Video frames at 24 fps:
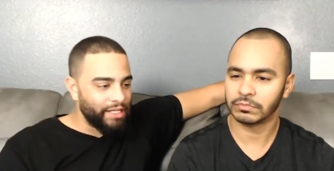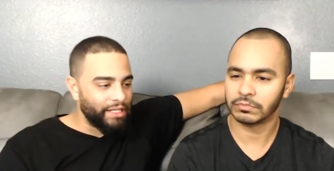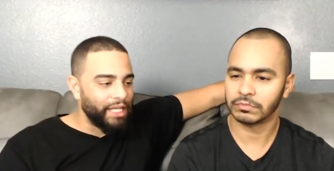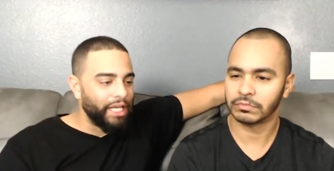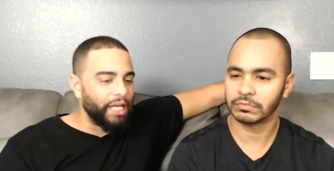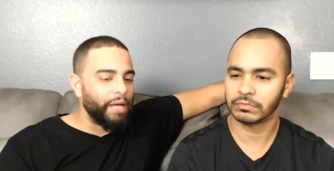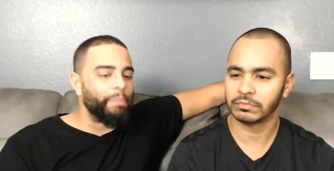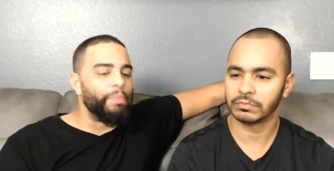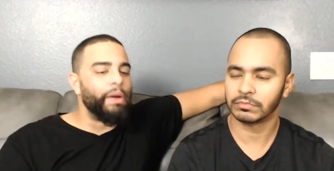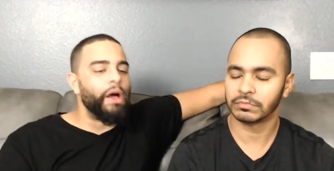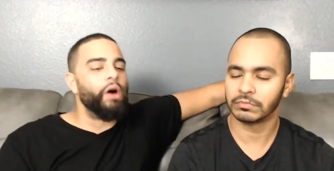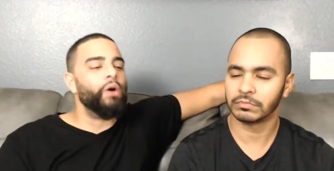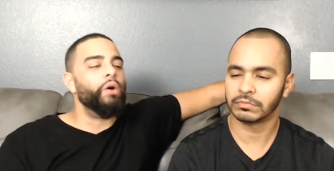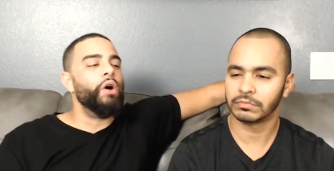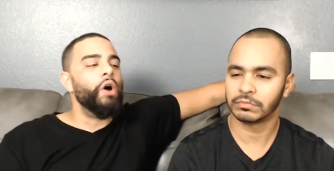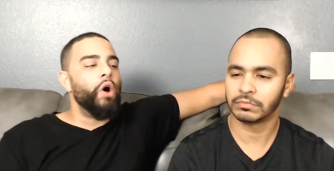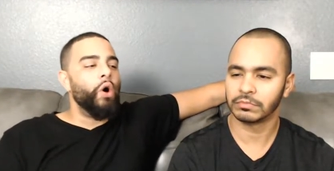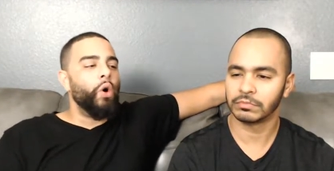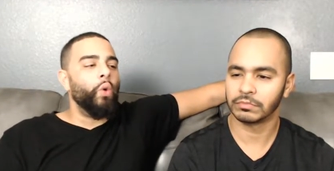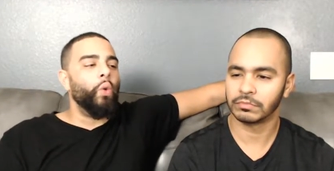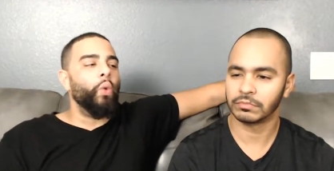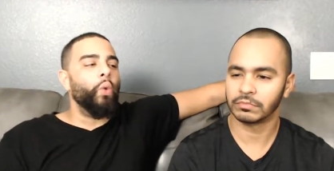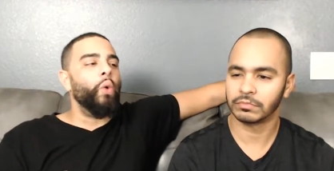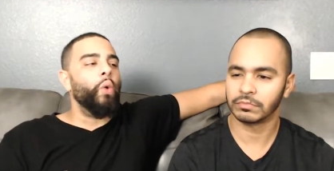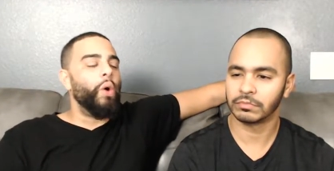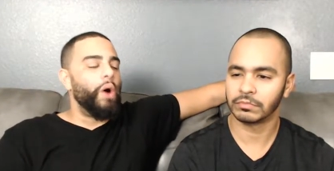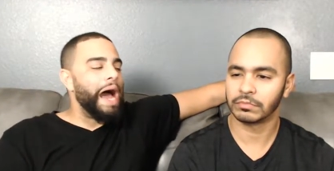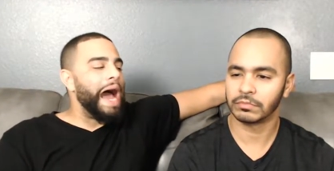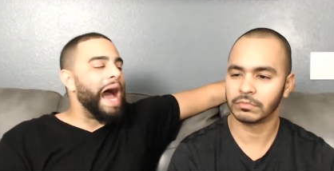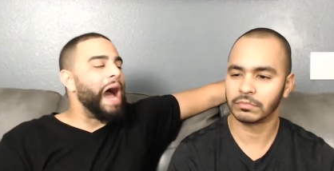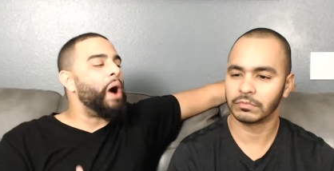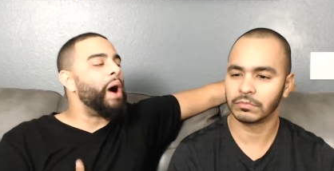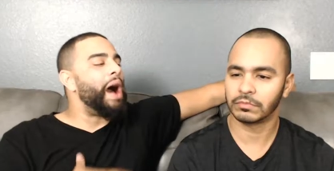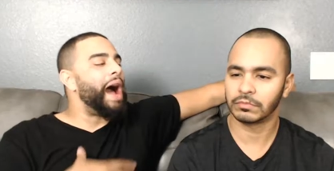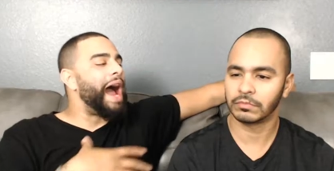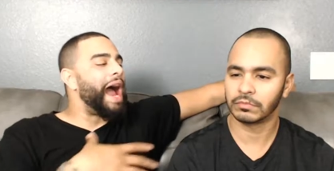Speaker 1: and think about
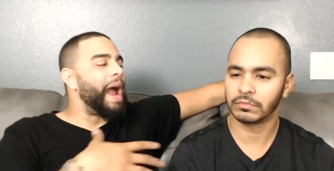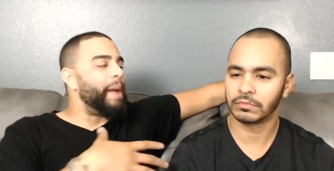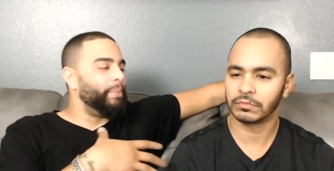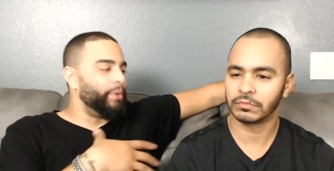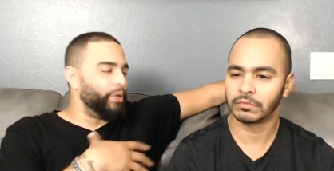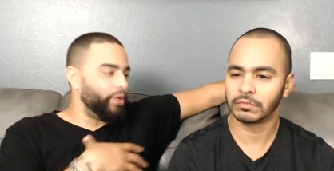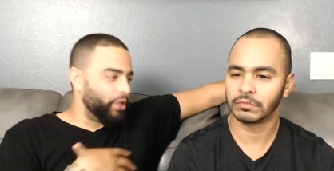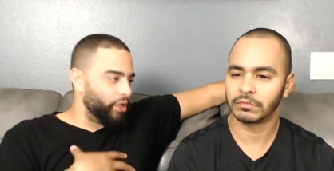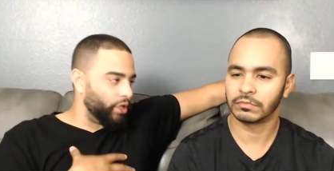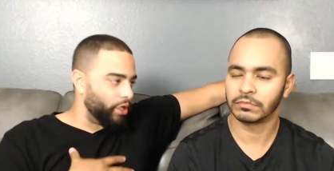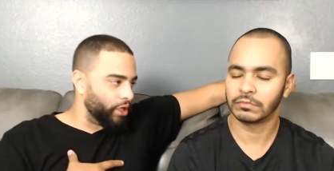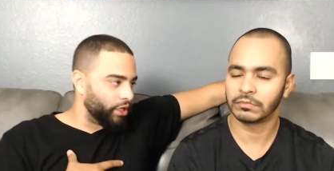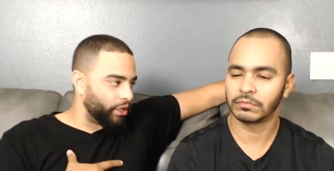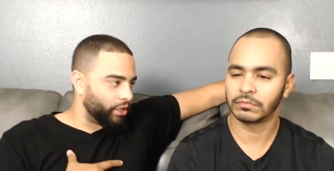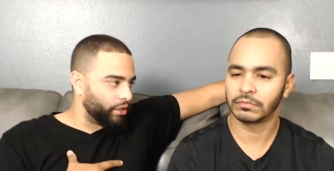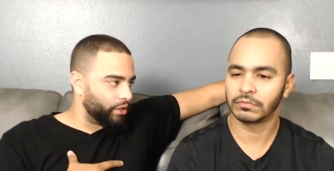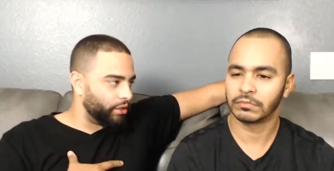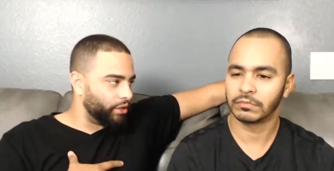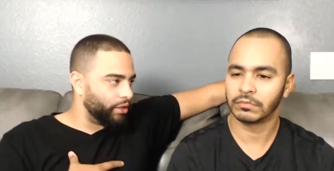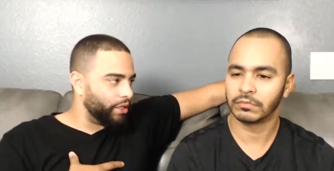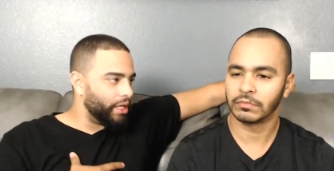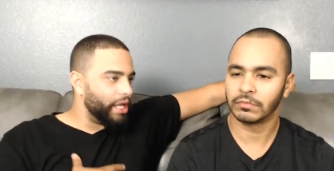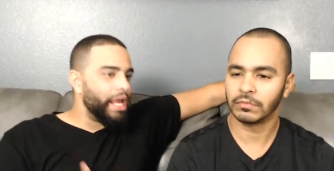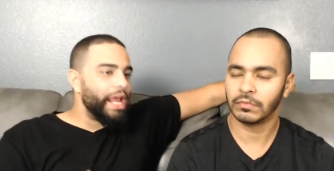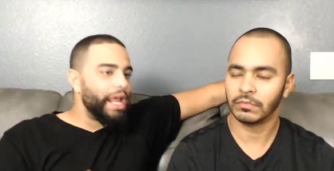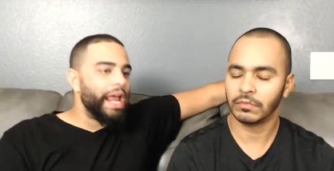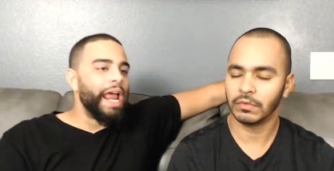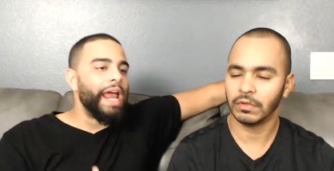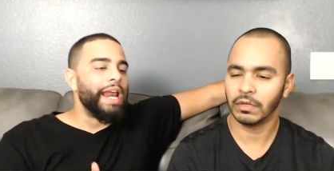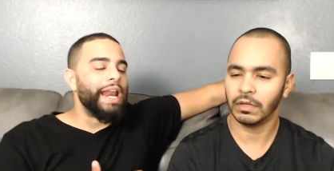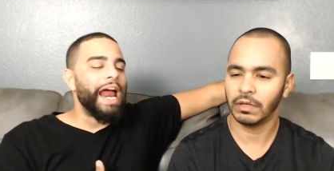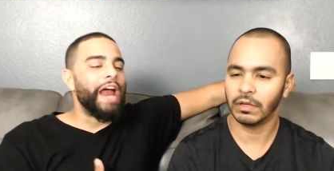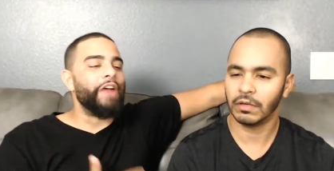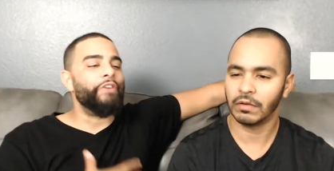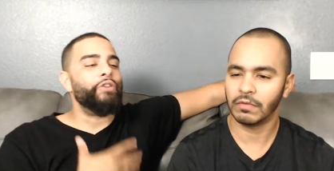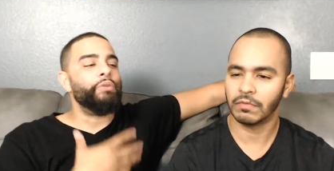how I'm going to look.
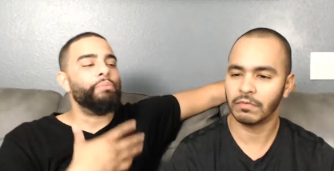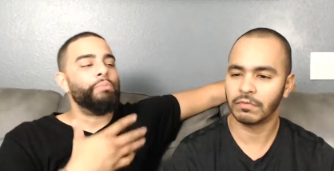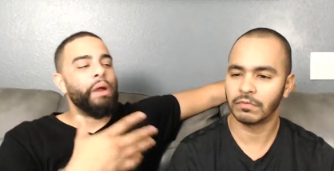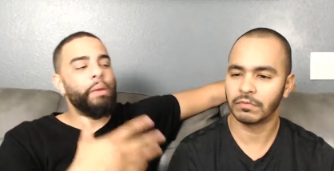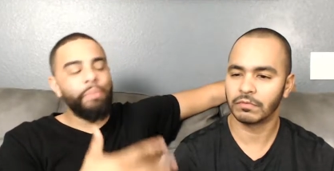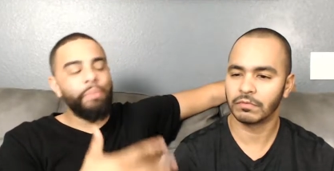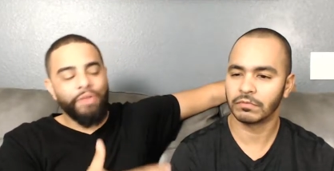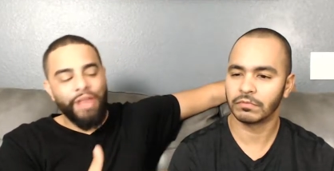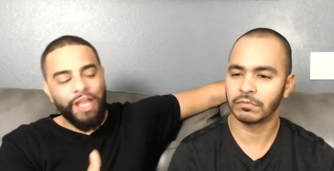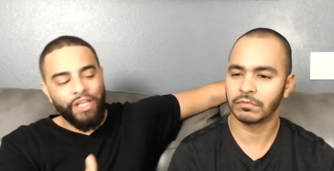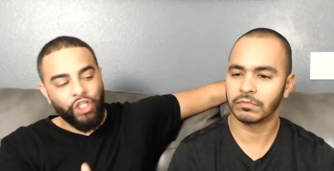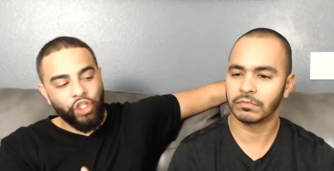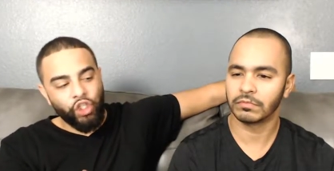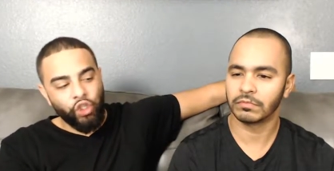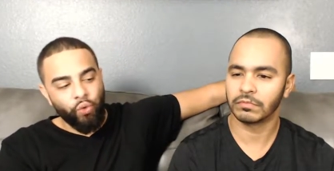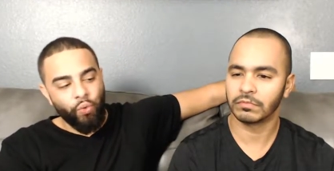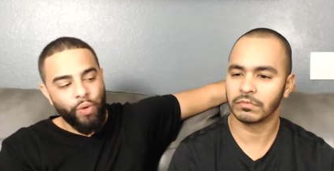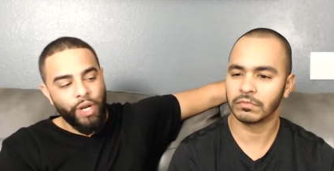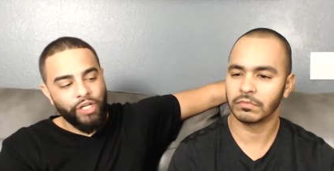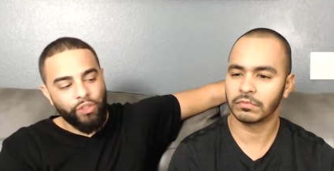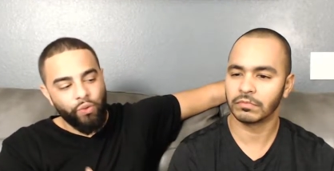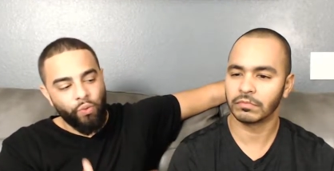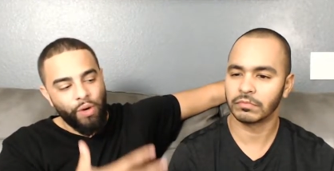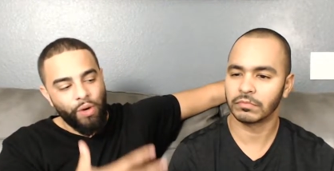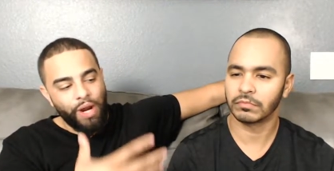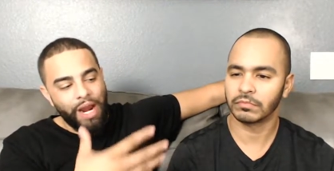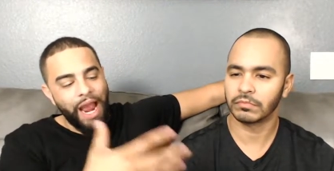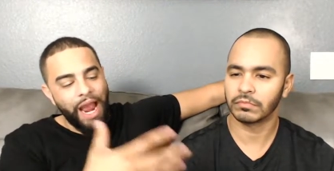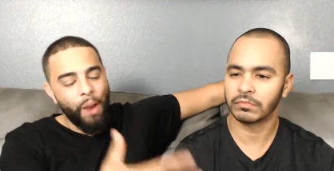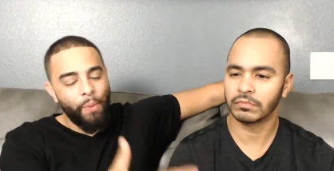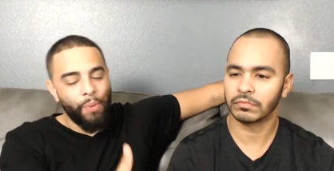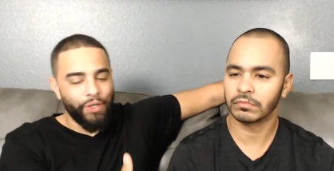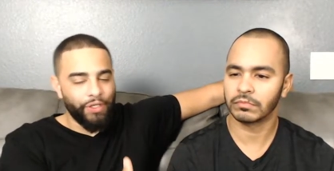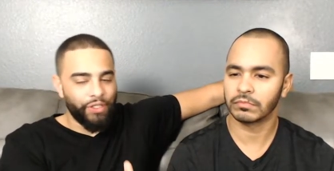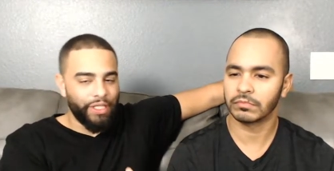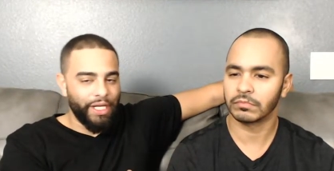And I remember that situation when
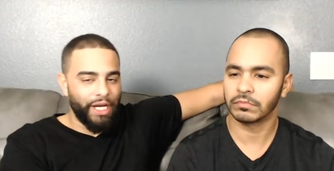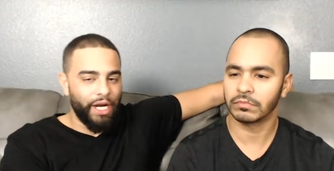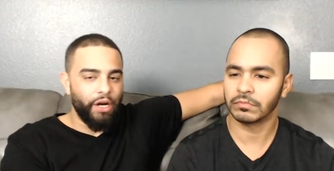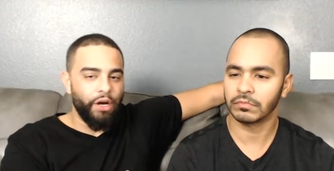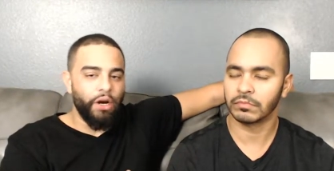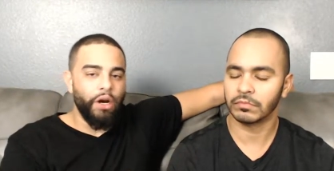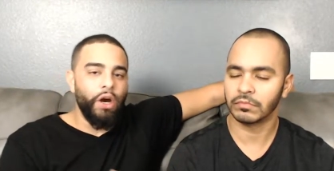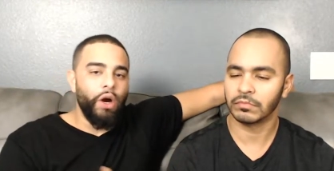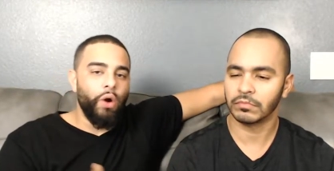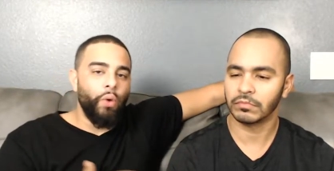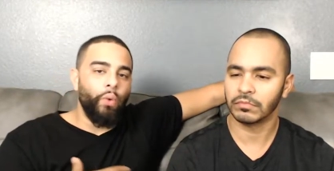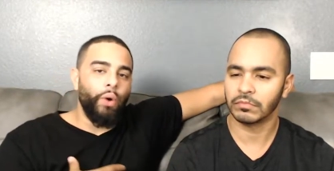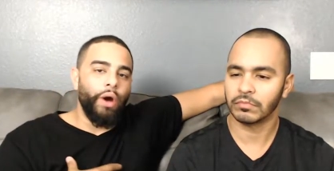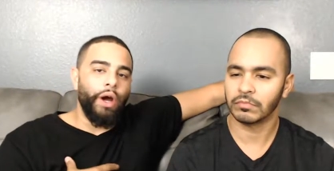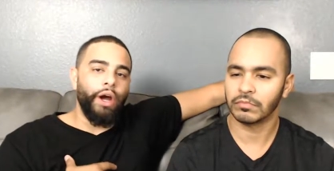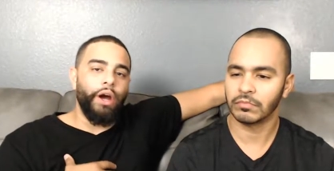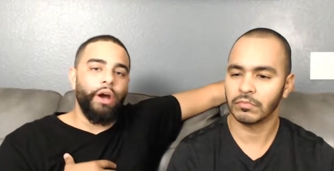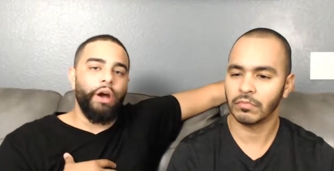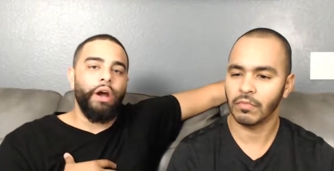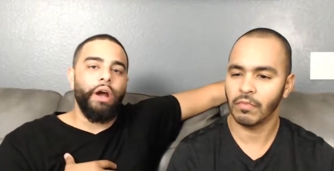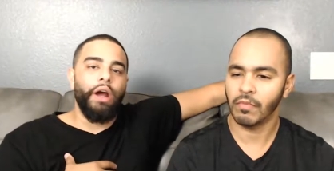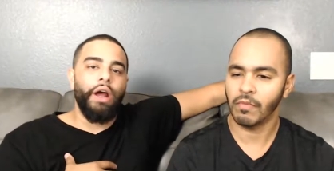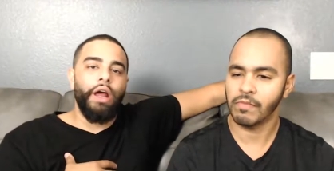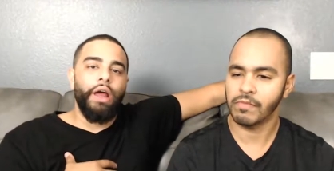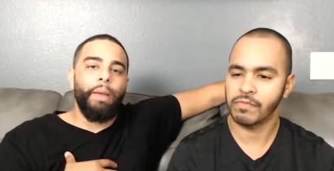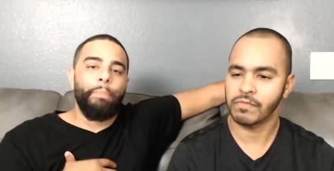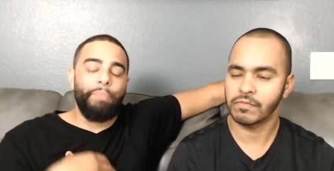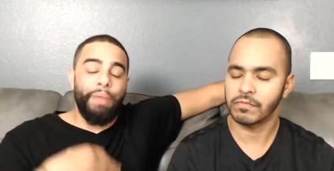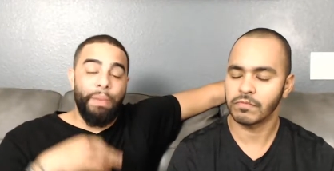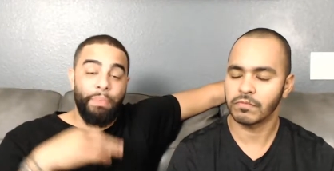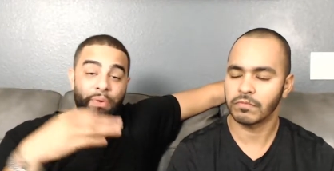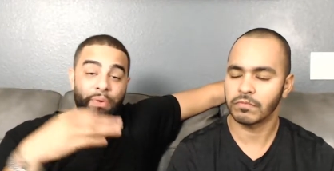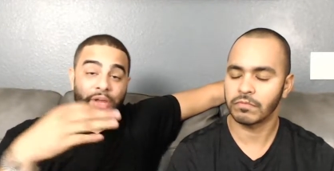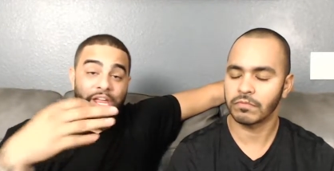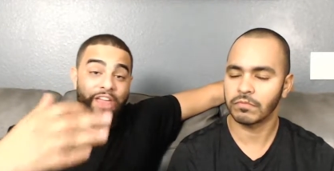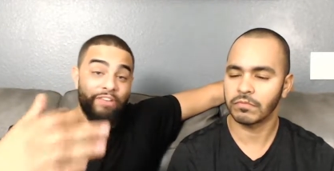I was there where
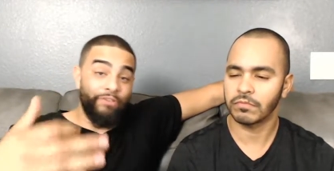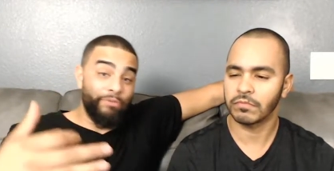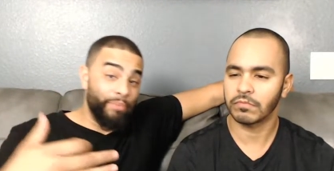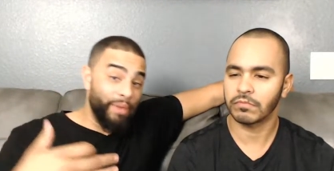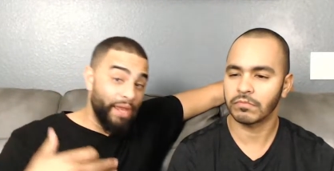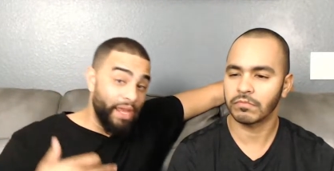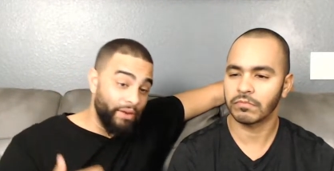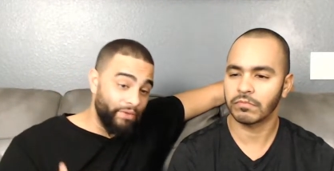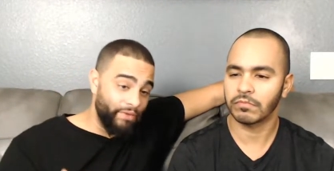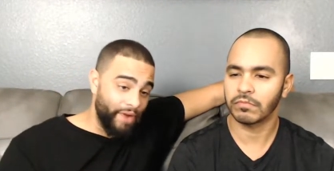people gave me